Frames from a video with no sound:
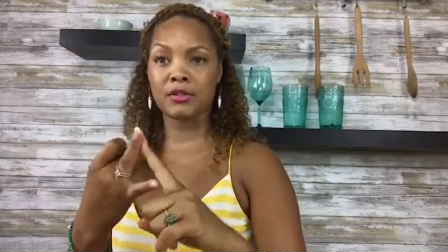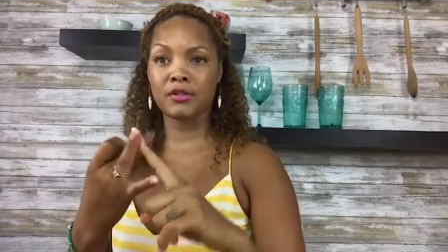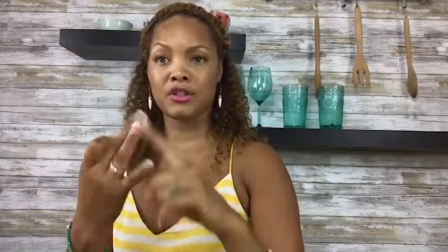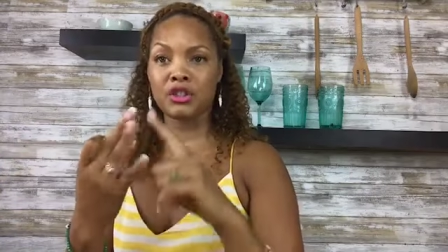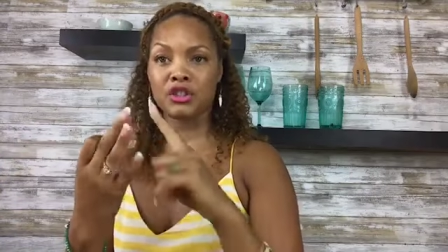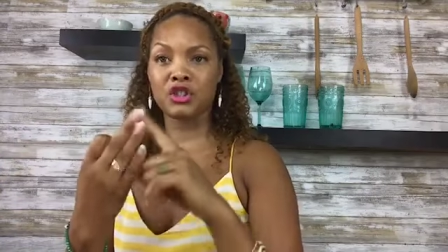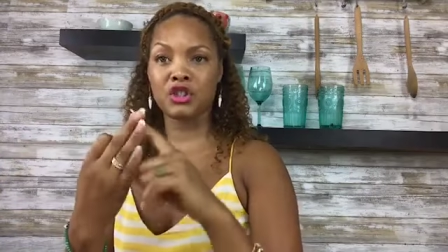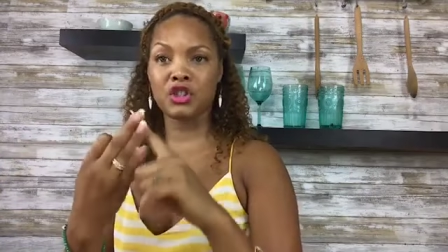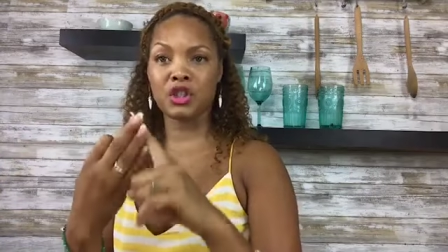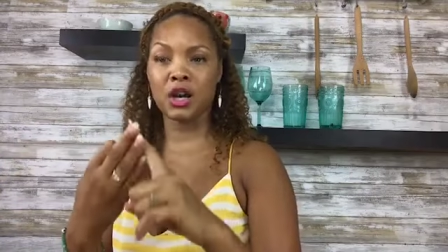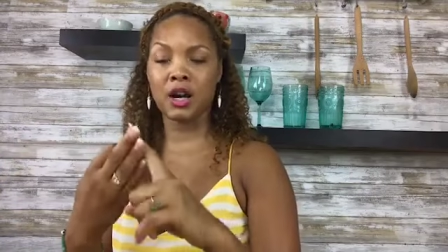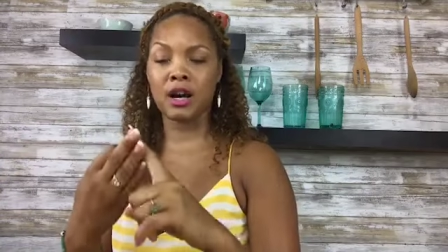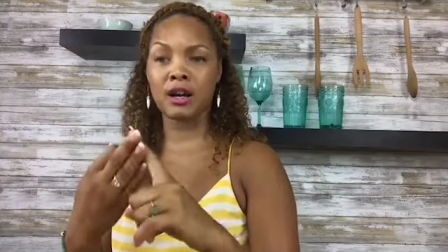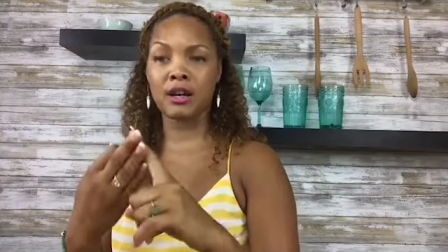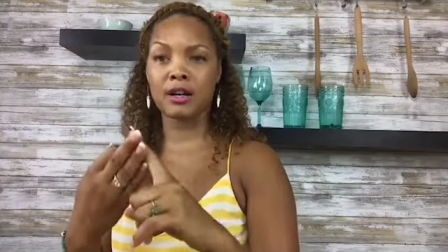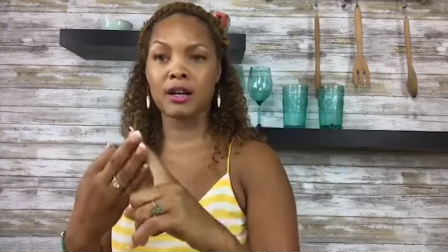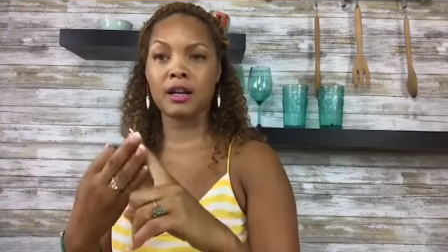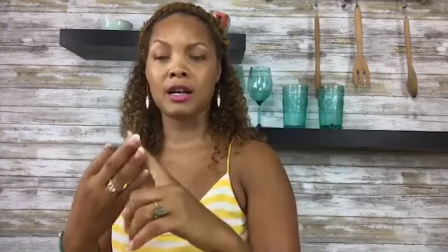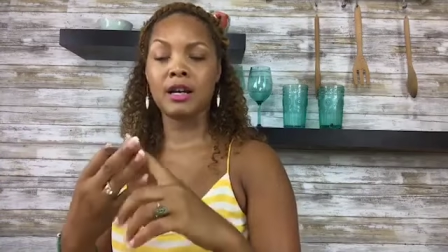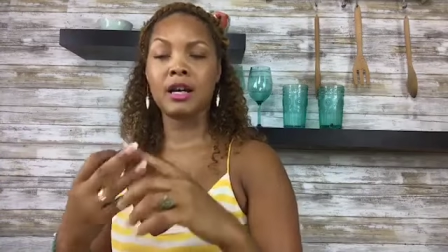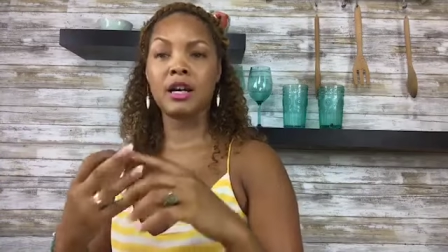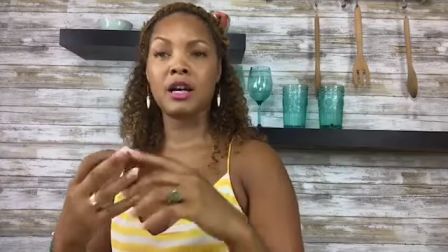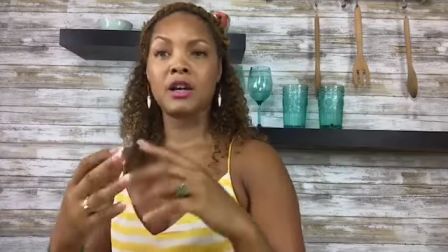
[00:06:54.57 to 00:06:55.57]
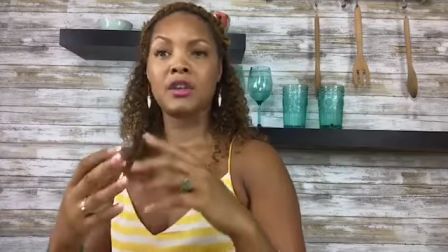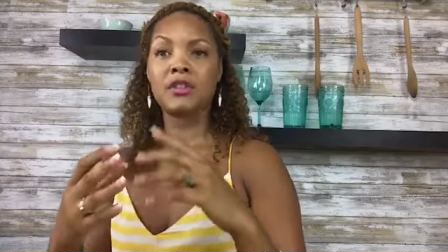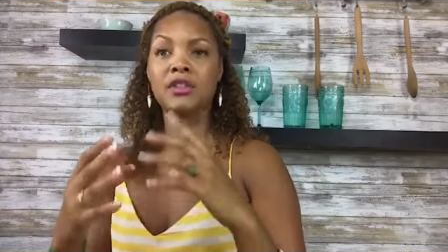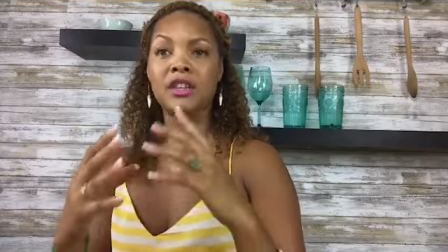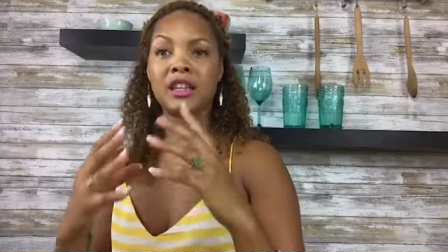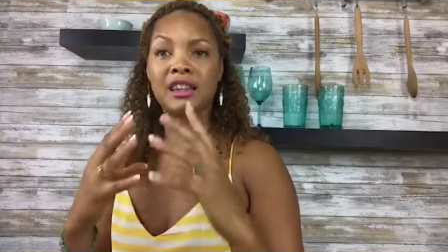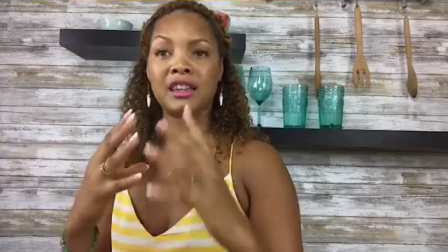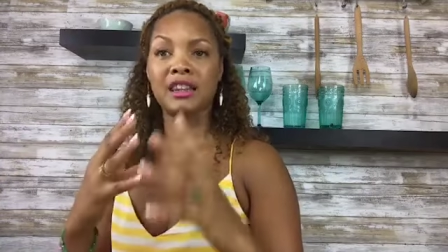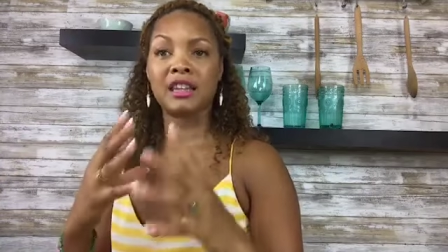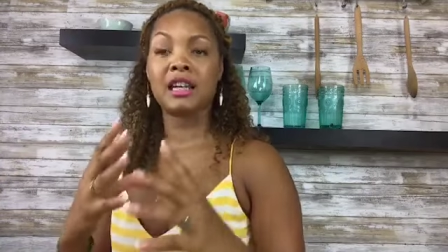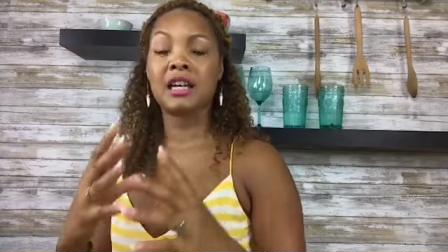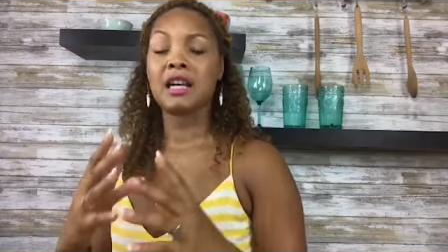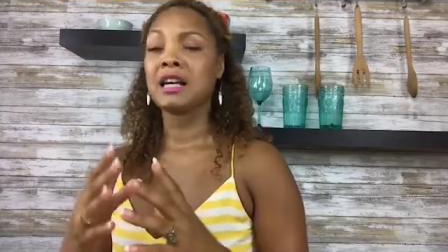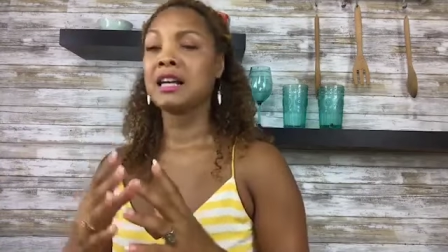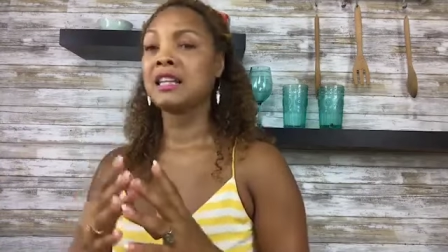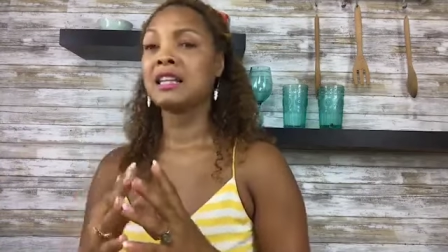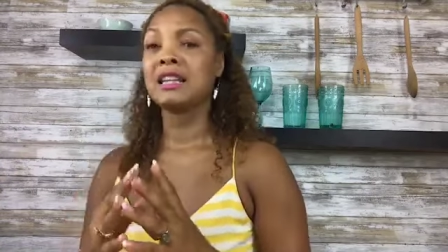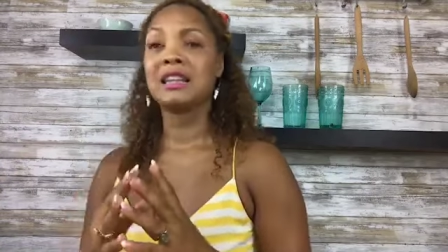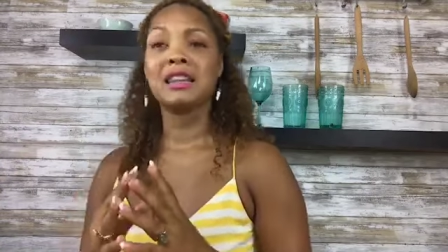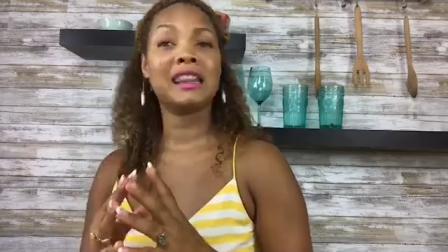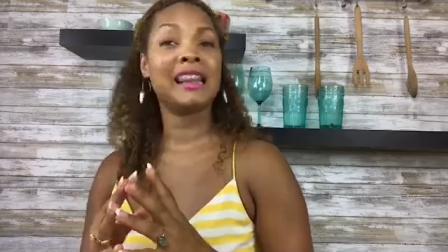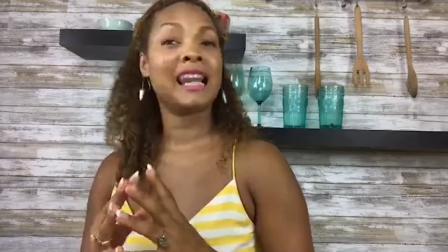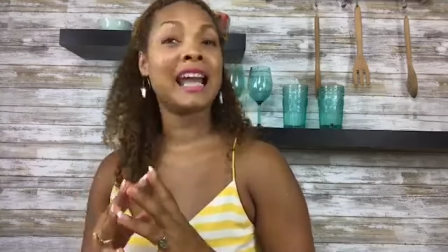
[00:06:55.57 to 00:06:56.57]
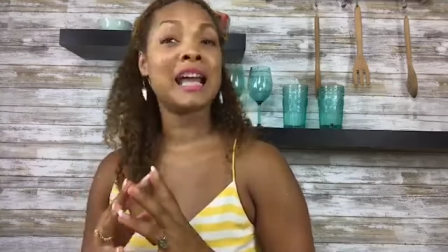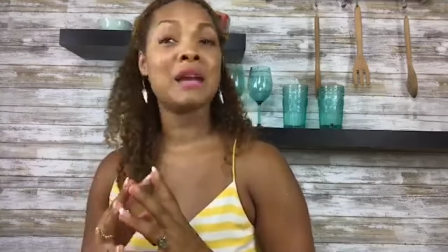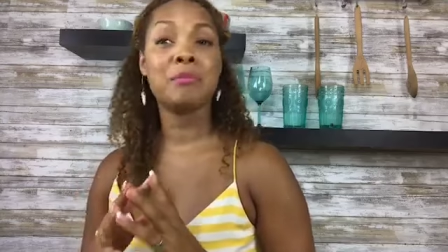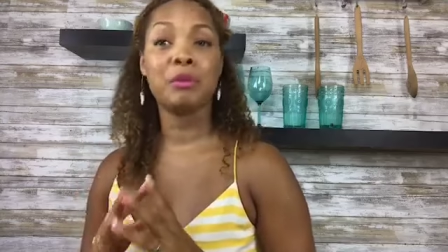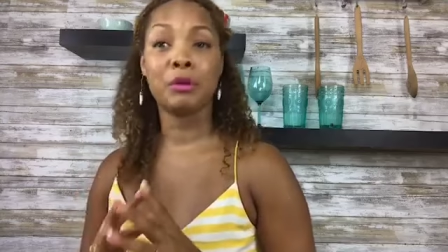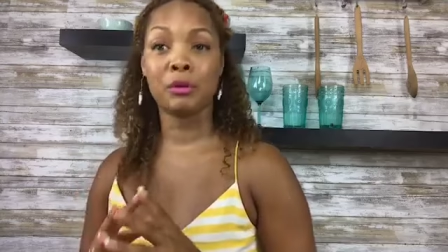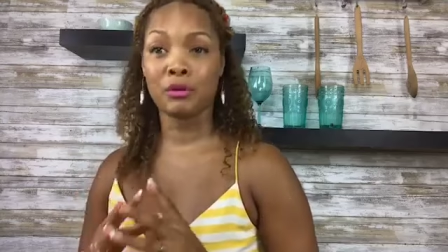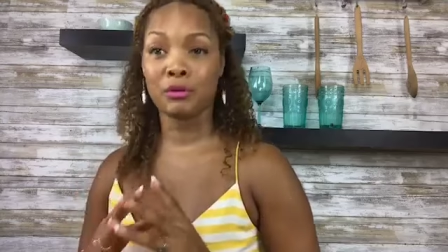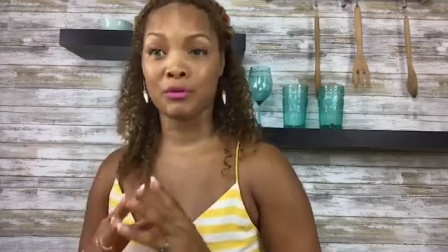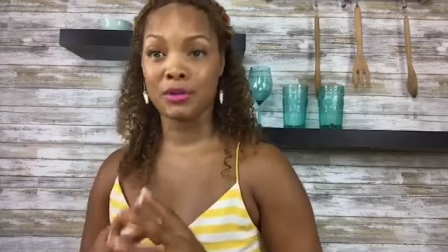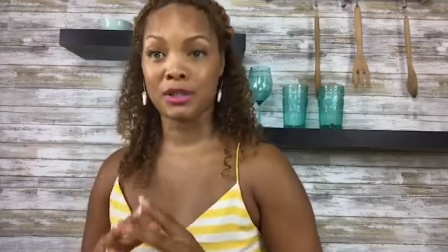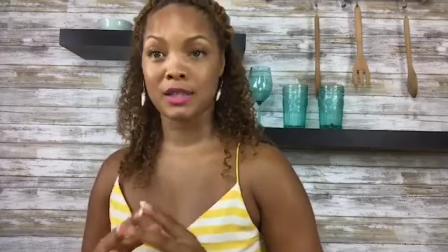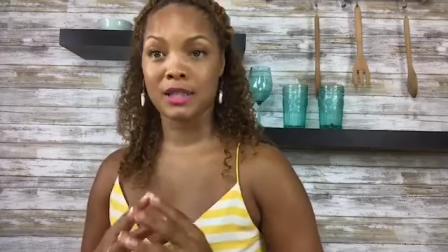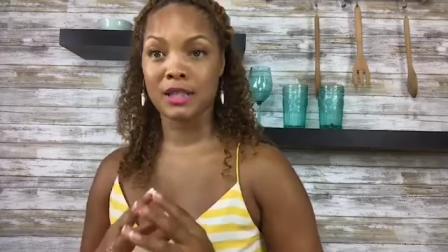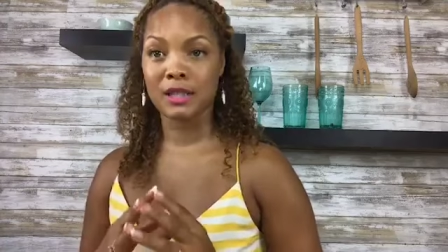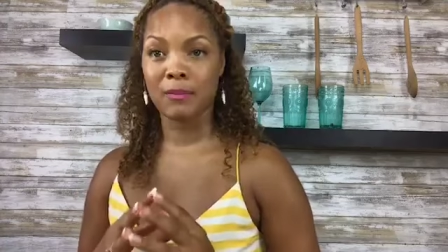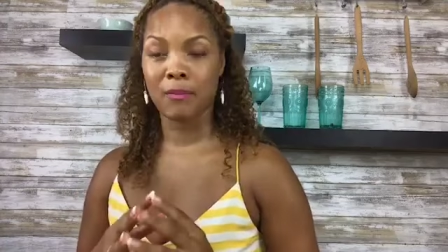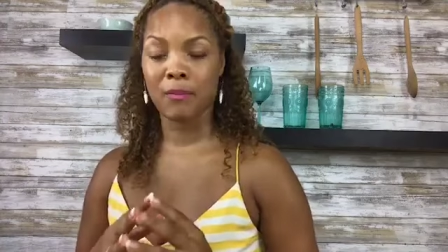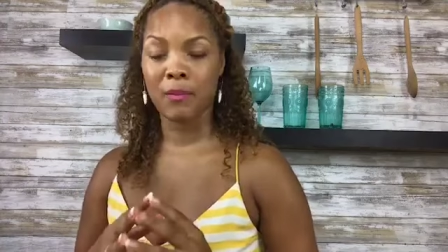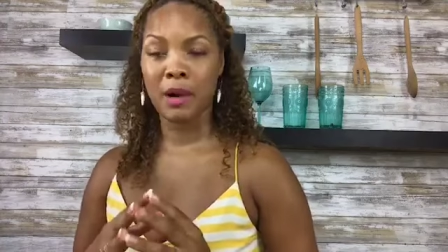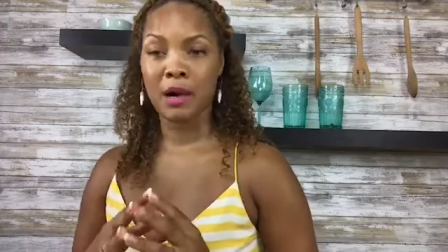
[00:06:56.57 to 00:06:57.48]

the junk, the labels.